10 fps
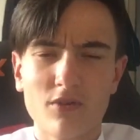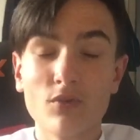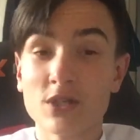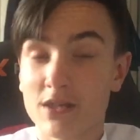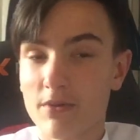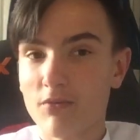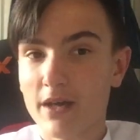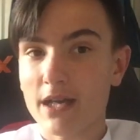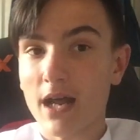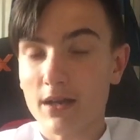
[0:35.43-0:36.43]
which is a bit
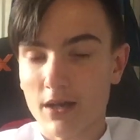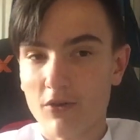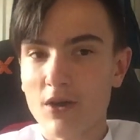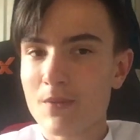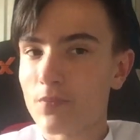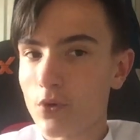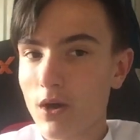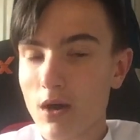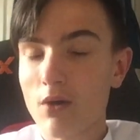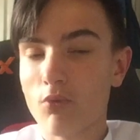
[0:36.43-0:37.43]
weird, I know,
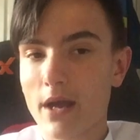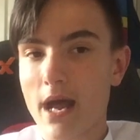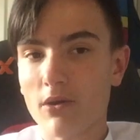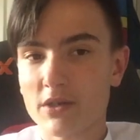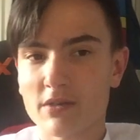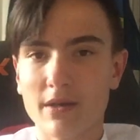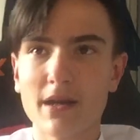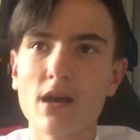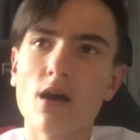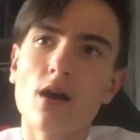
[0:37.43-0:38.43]
but we'll get on to
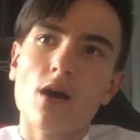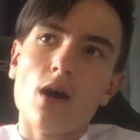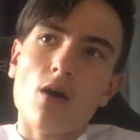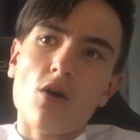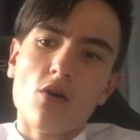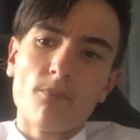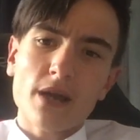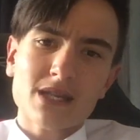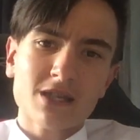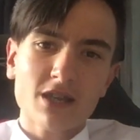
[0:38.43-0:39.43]
it.
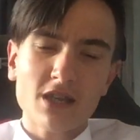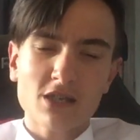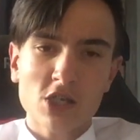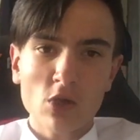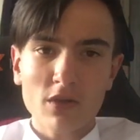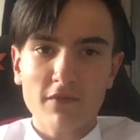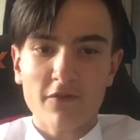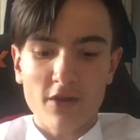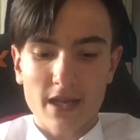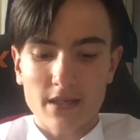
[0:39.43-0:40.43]
Basically, two other
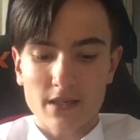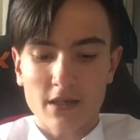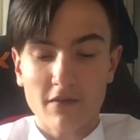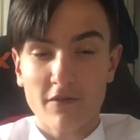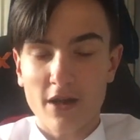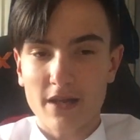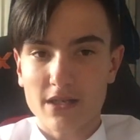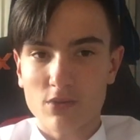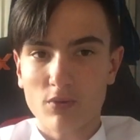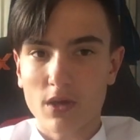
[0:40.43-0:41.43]
friend her
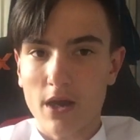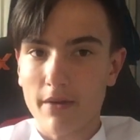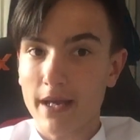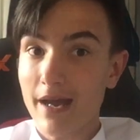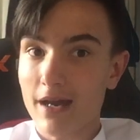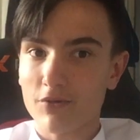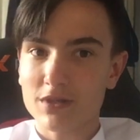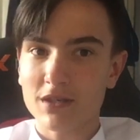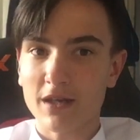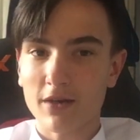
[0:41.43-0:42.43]
friends were going
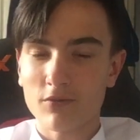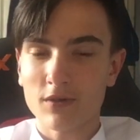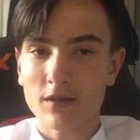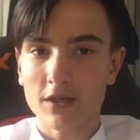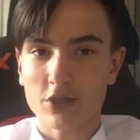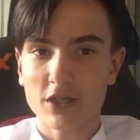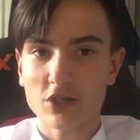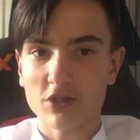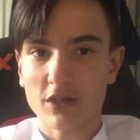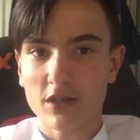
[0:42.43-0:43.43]
out, you know, a
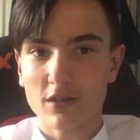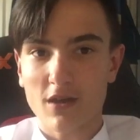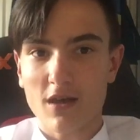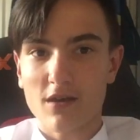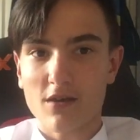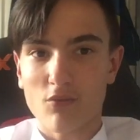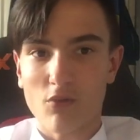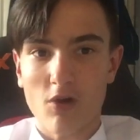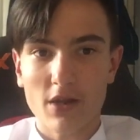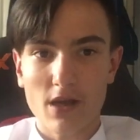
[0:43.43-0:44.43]
ginger
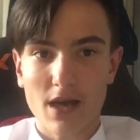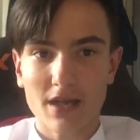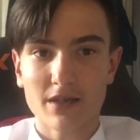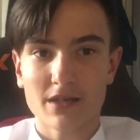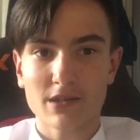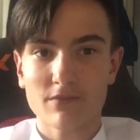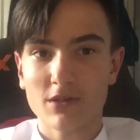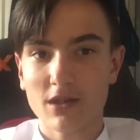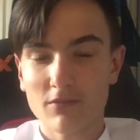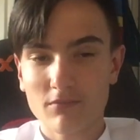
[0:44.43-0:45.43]
one and,
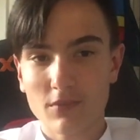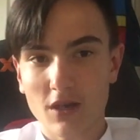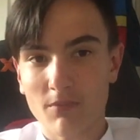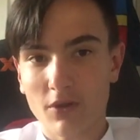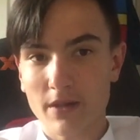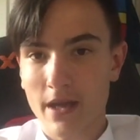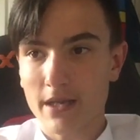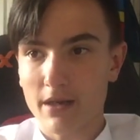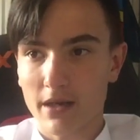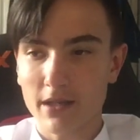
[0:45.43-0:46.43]
you know, a blonde
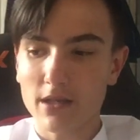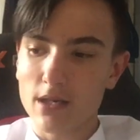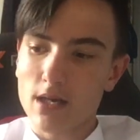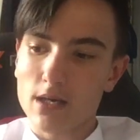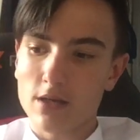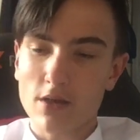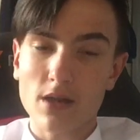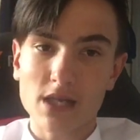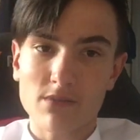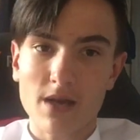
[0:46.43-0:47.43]
haired guy. No
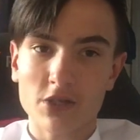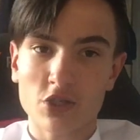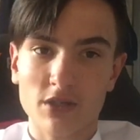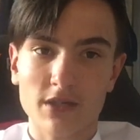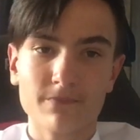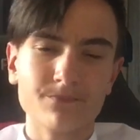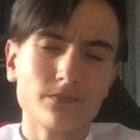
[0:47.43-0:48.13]
names mentioned.